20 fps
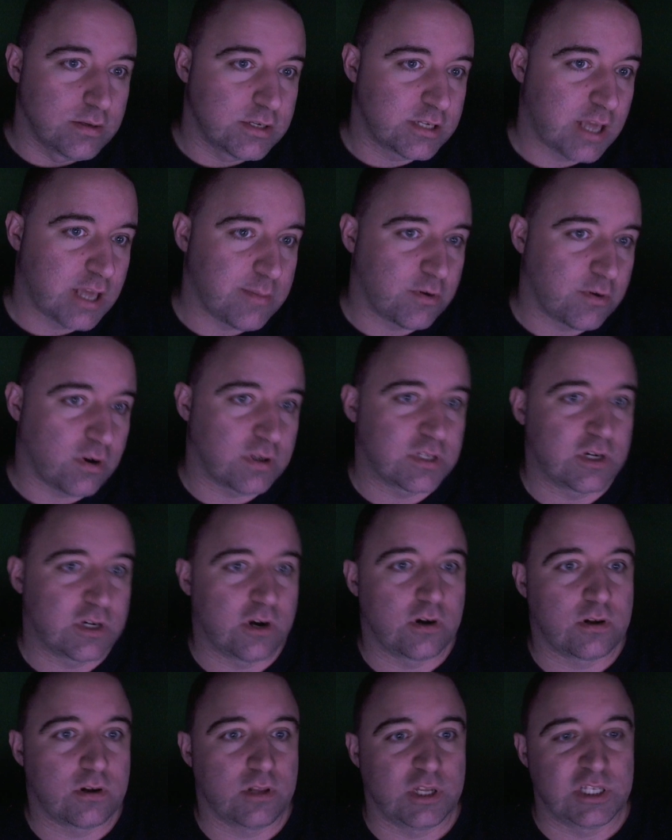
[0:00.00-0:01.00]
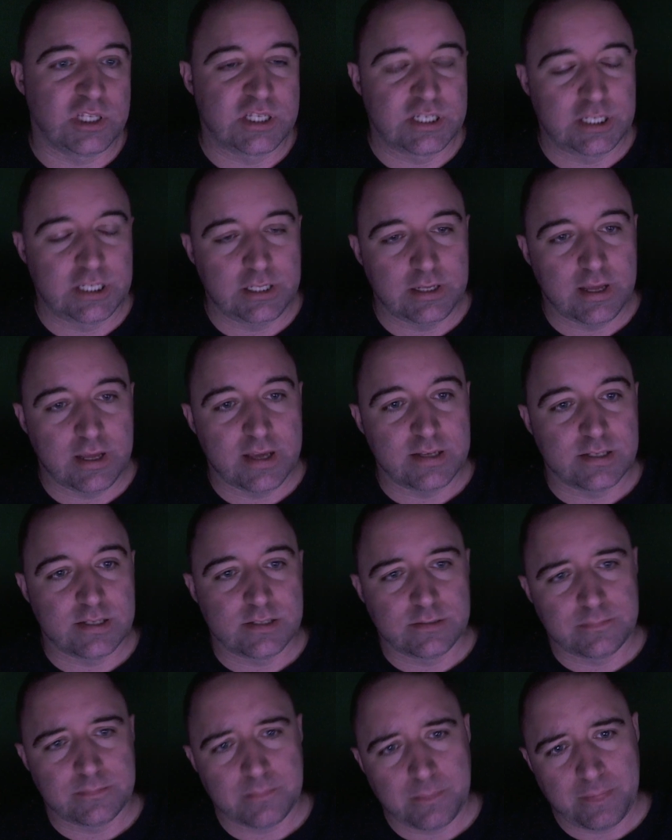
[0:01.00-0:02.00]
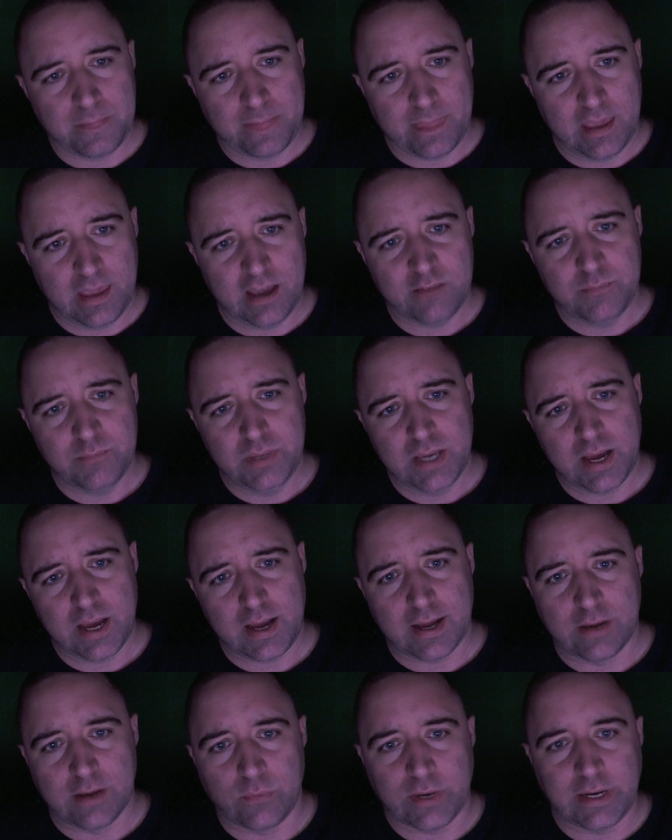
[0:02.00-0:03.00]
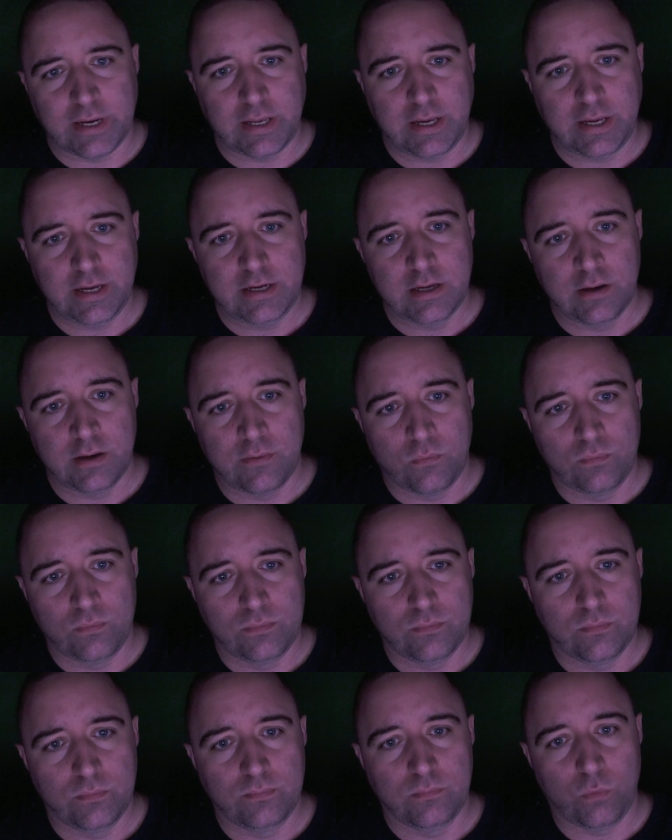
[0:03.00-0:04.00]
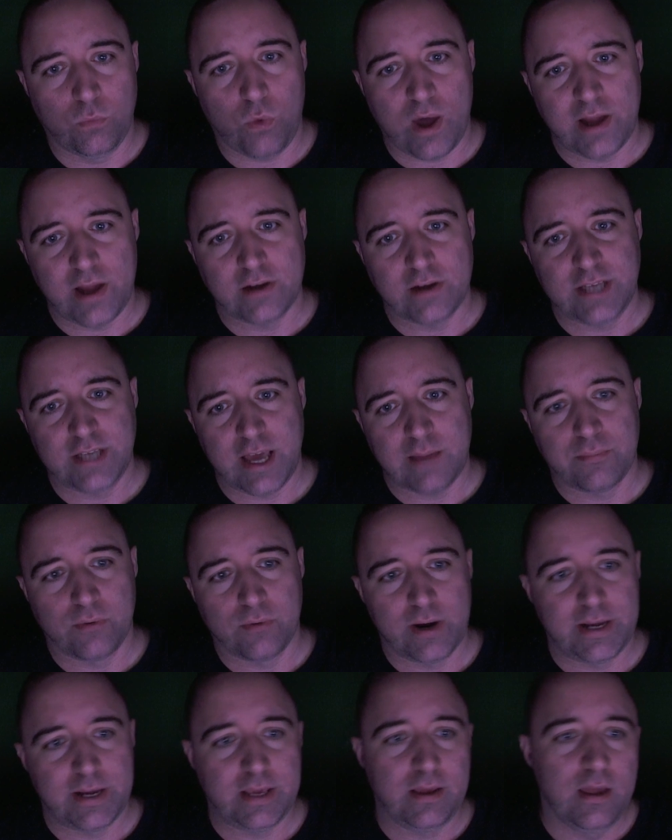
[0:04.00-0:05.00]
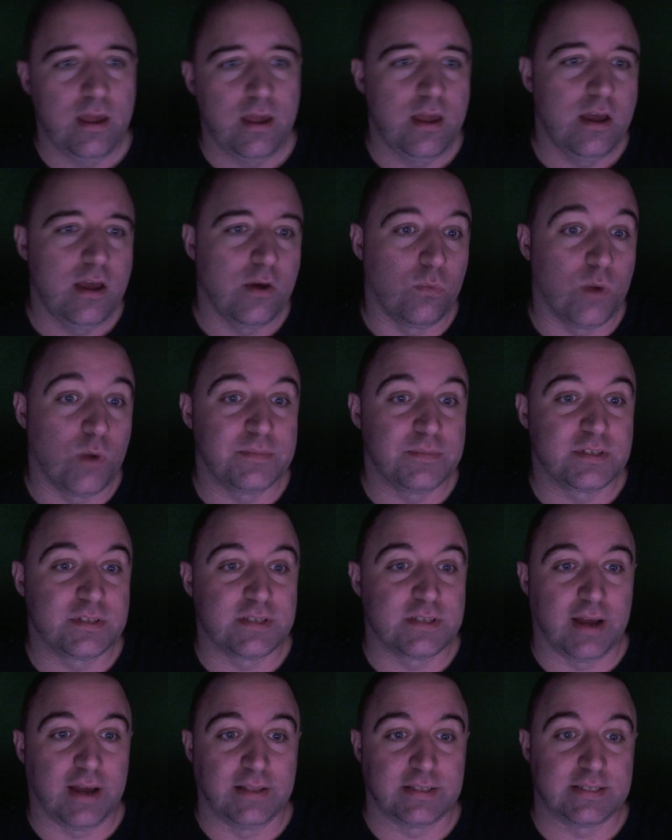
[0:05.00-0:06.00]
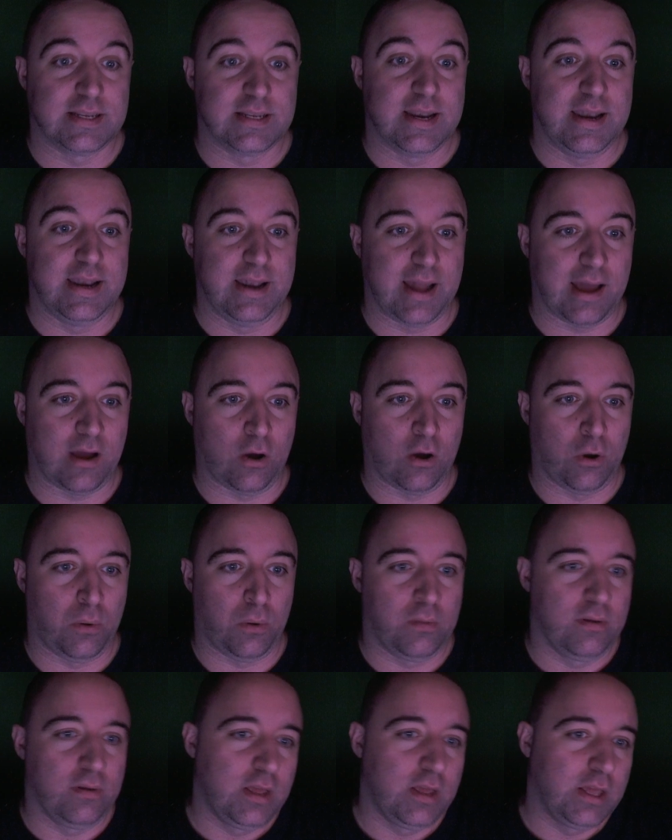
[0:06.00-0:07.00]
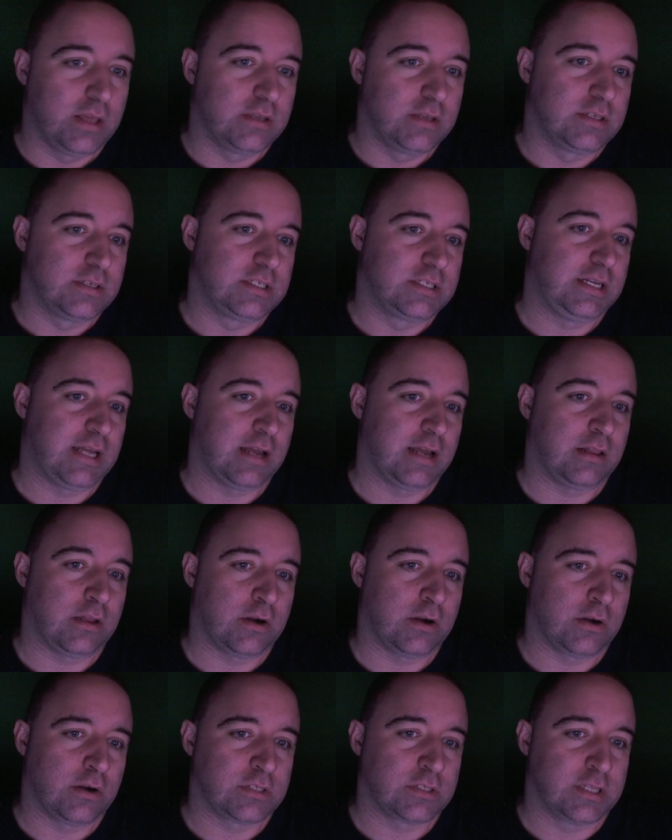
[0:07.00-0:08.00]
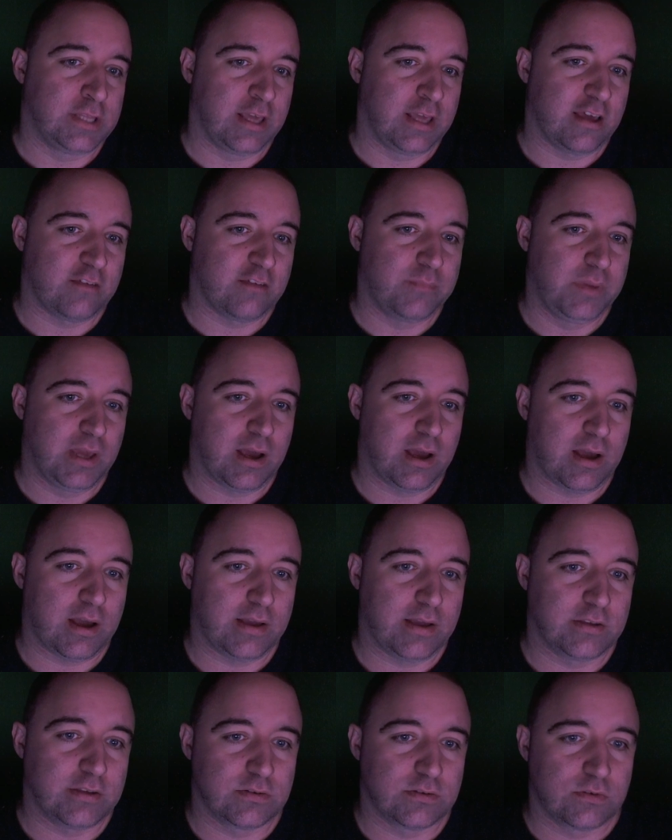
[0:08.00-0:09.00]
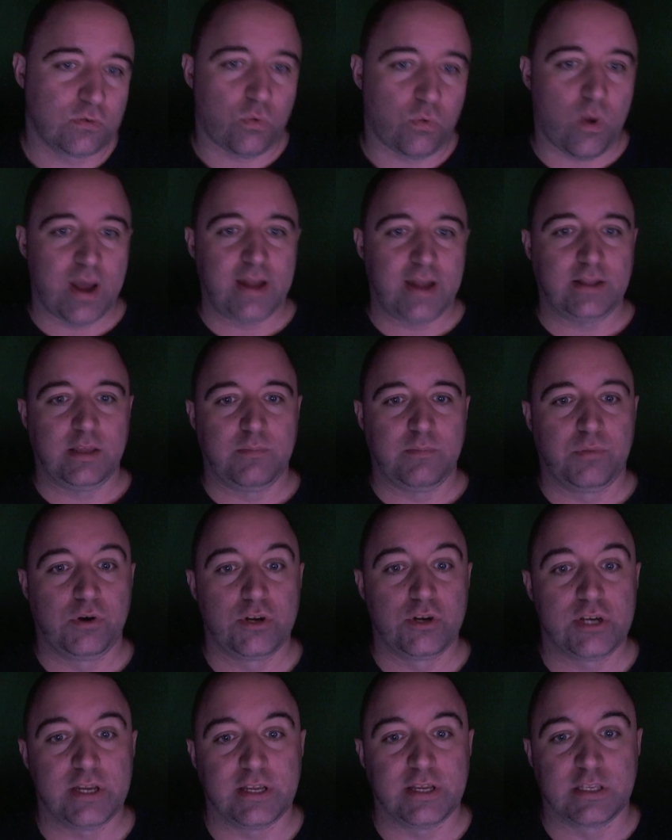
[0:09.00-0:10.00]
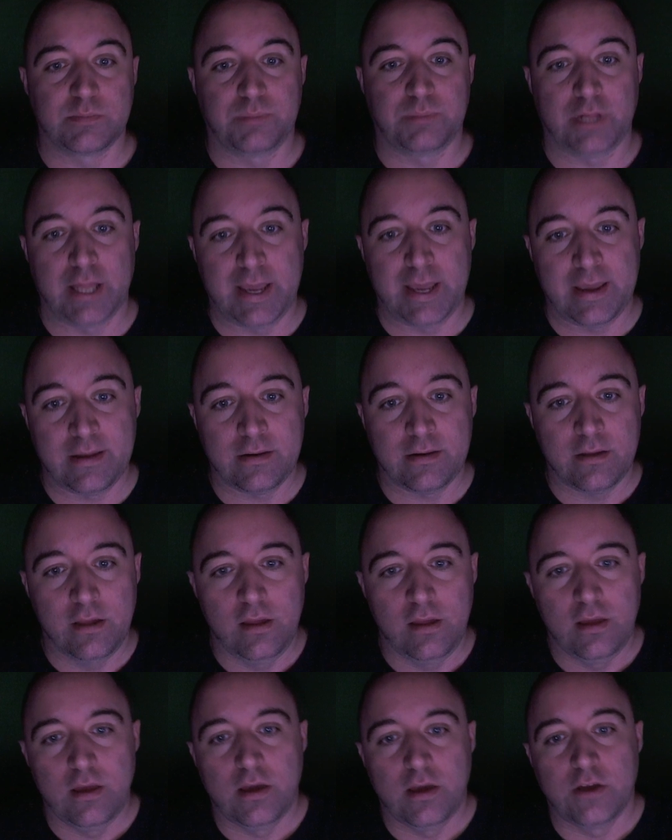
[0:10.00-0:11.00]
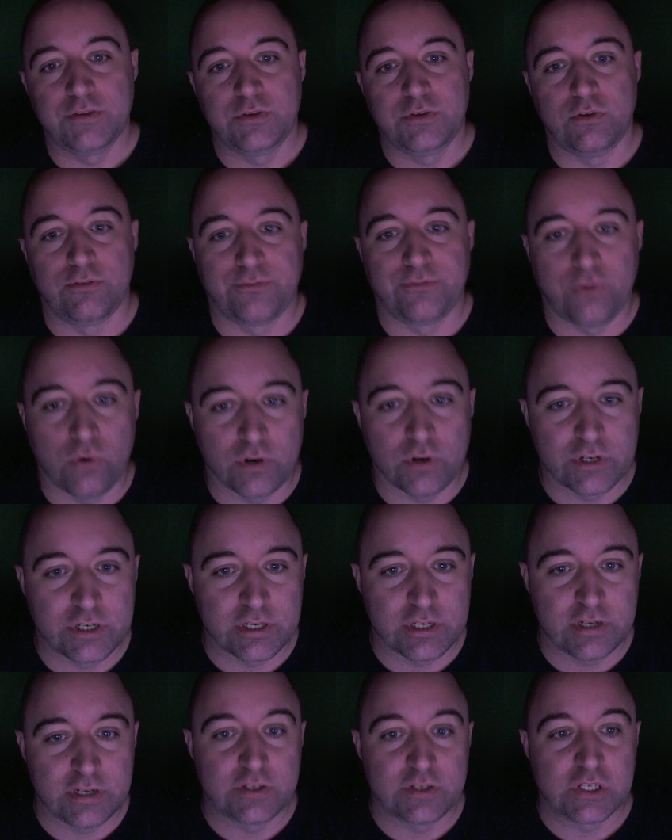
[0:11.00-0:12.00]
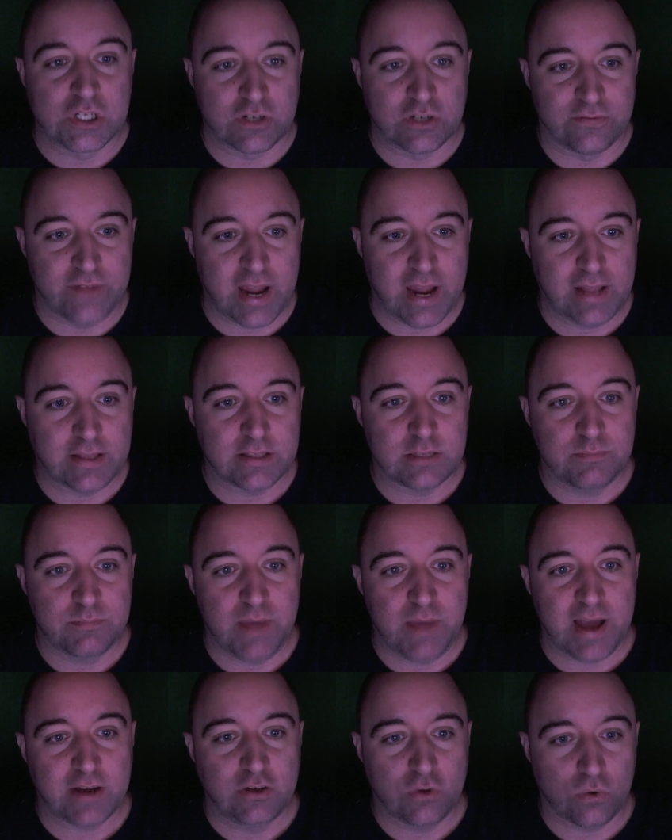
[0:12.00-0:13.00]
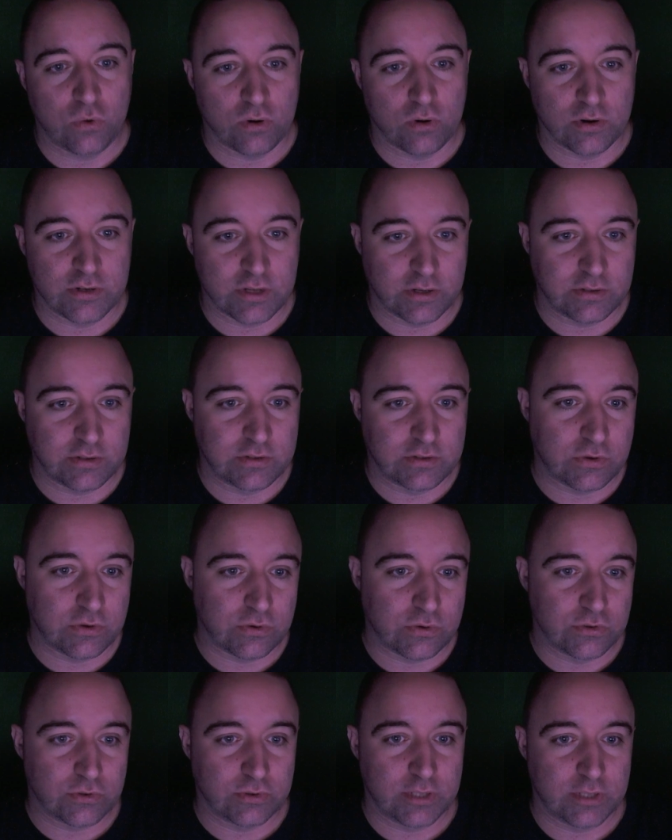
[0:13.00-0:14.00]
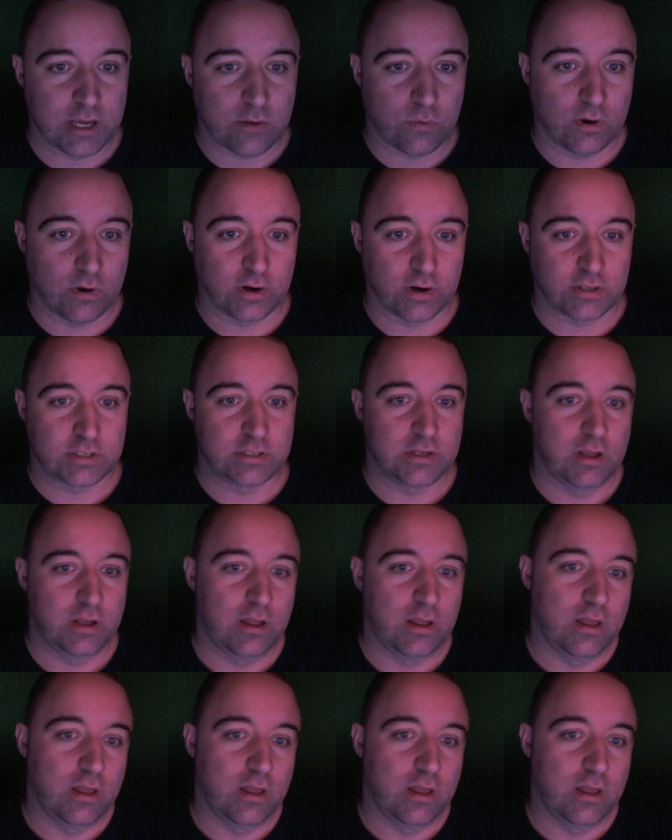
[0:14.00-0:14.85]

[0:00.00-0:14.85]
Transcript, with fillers: Just came across an article on CNET. FBI, we need wiretap-ready websites now. CNET learns that the FBI is quietly pushing its plan to force surveillance backdoors on social networks,